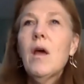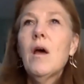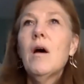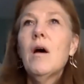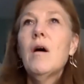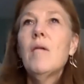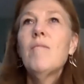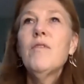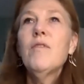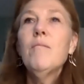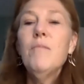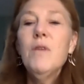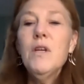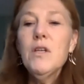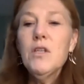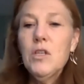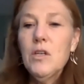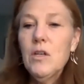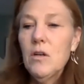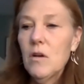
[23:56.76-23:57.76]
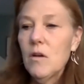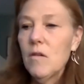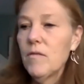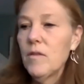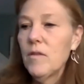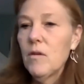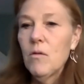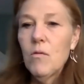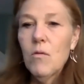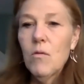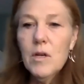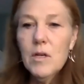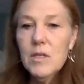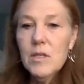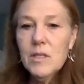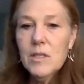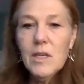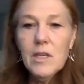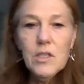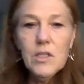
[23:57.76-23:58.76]
the mission of the
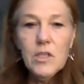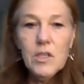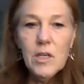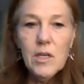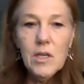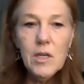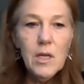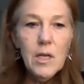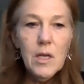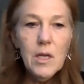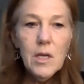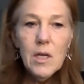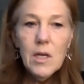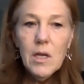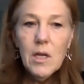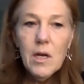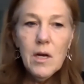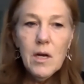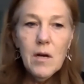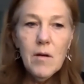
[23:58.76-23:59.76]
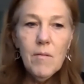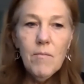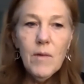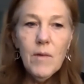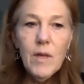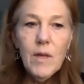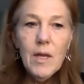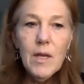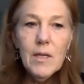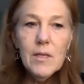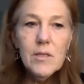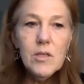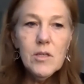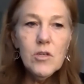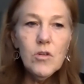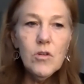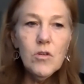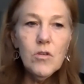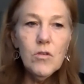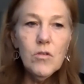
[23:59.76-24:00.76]
organization I'm
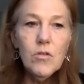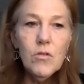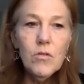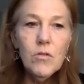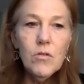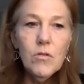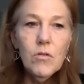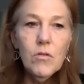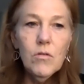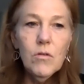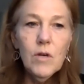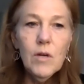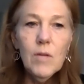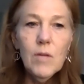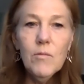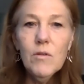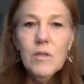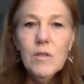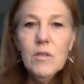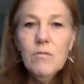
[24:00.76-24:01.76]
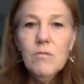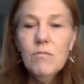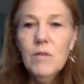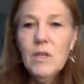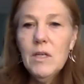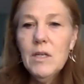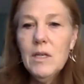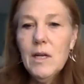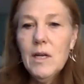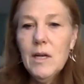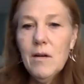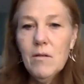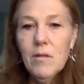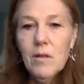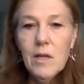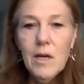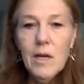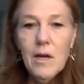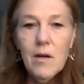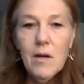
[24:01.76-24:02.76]
going to read it out
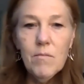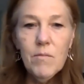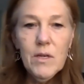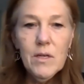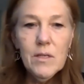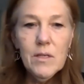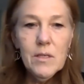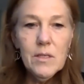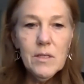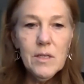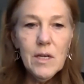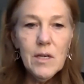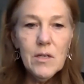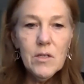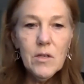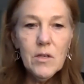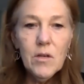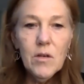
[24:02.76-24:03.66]
loud because it's actually